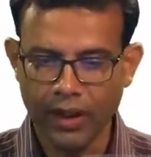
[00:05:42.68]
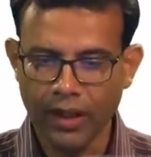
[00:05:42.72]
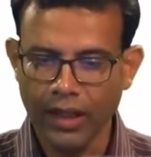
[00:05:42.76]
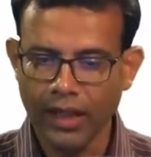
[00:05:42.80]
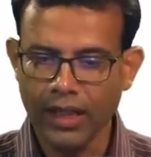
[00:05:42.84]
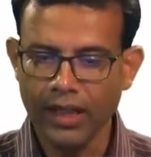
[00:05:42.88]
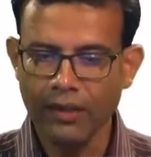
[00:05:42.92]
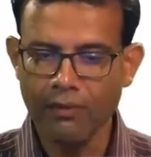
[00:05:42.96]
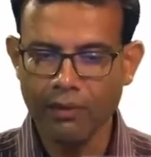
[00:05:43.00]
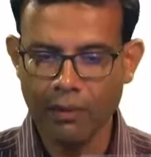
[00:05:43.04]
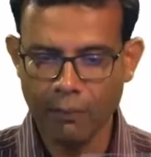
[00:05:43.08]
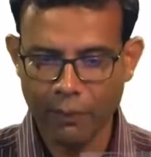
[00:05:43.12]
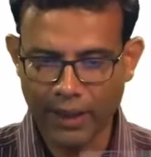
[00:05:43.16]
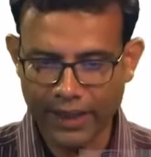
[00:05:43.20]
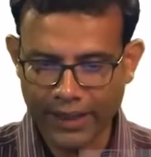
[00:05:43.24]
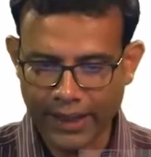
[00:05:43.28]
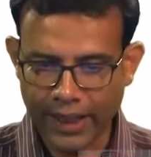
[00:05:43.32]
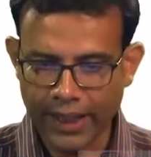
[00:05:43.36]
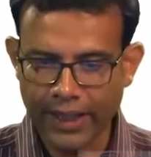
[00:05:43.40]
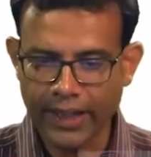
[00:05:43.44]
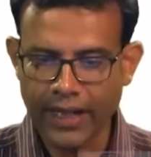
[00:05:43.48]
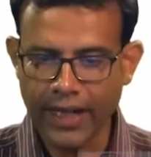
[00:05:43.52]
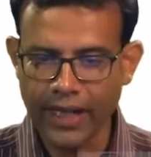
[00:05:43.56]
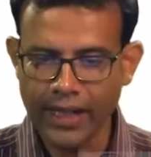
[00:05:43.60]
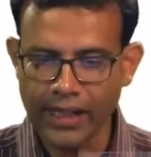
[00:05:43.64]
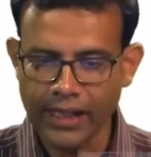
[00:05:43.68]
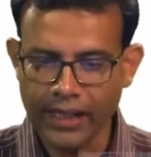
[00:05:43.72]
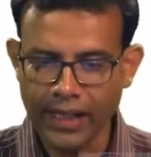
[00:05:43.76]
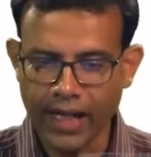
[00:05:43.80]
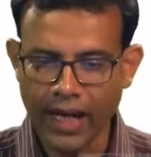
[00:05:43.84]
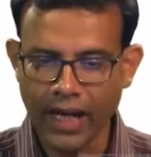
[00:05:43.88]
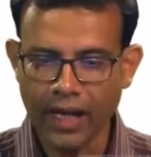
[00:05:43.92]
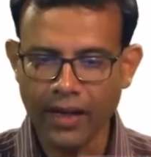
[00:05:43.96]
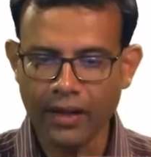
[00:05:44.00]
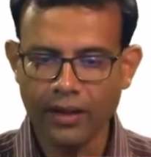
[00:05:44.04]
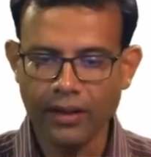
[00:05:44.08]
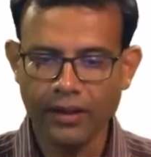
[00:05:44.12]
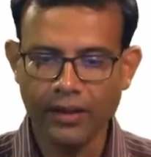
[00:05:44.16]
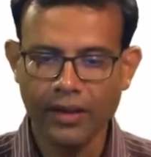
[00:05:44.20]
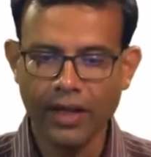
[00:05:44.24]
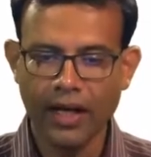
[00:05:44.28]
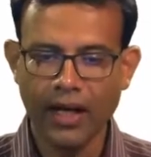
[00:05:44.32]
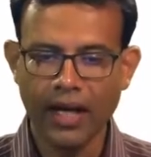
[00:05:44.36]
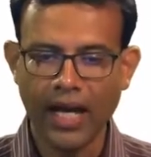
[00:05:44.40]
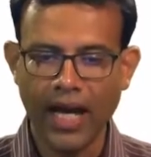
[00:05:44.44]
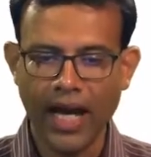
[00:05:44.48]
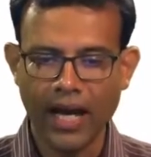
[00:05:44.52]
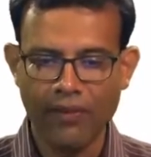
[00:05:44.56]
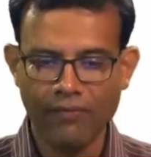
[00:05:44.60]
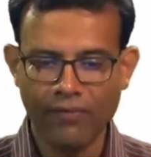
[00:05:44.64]
Remember, the delta,
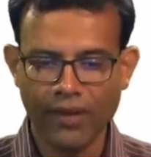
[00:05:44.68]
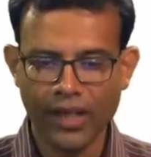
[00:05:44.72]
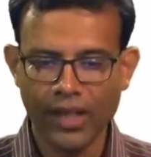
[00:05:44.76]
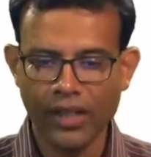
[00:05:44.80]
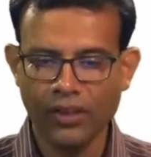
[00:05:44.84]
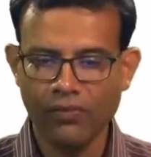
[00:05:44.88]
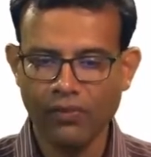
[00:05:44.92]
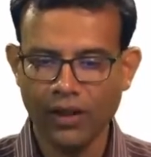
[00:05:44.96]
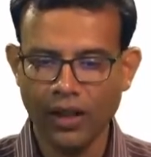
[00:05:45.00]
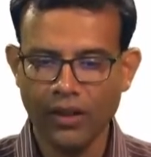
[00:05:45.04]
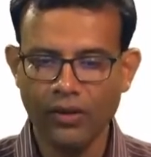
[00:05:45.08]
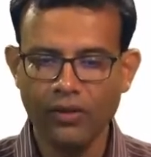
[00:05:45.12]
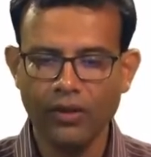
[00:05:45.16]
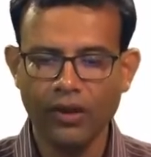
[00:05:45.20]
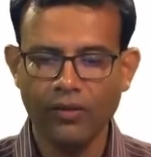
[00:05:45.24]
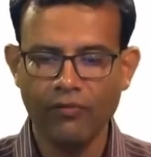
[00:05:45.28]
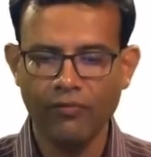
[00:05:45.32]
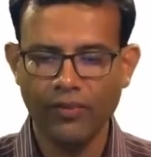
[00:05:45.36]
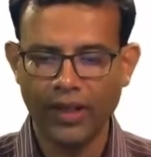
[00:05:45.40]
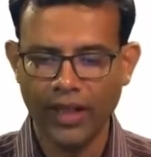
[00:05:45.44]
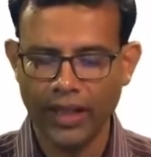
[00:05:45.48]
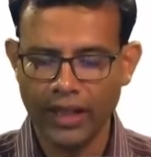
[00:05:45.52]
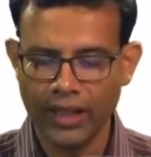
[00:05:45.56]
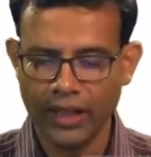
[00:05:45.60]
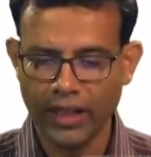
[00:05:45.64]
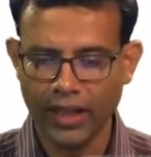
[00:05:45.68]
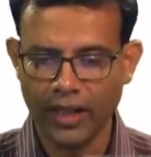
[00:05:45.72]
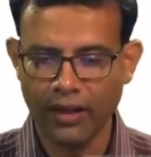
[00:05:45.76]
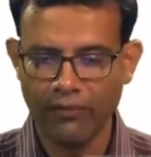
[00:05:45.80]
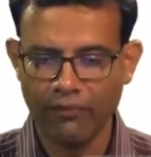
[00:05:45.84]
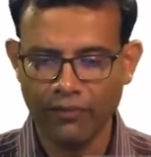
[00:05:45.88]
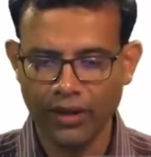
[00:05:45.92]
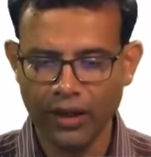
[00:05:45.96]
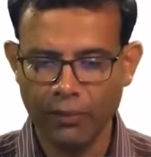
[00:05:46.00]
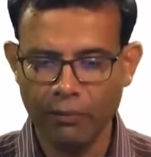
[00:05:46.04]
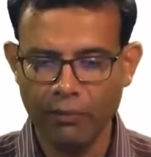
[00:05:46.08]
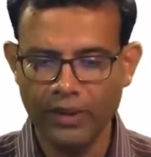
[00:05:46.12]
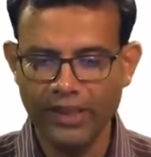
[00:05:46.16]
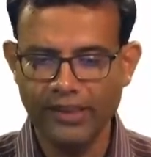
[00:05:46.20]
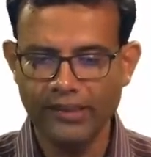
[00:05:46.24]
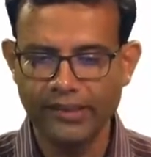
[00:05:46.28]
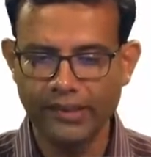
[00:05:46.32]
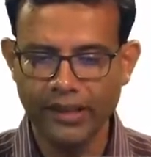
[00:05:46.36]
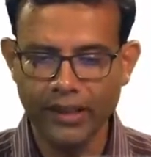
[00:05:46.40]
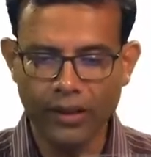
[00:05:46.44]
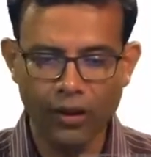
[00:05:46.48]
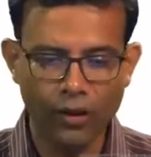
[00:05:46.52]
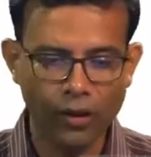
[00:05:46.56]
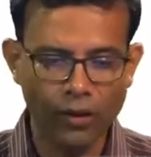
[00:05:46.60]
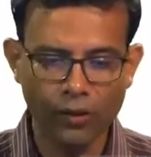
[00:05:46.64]
the average value of delta will be
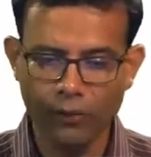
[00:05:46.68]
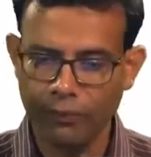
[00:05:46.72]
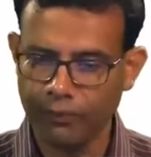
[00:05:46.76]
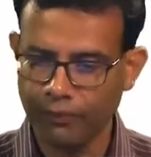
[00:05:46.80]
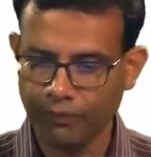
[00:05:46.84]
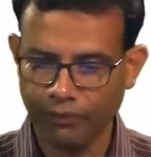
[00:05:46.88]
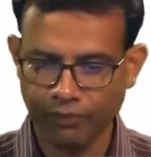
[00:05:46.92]
0.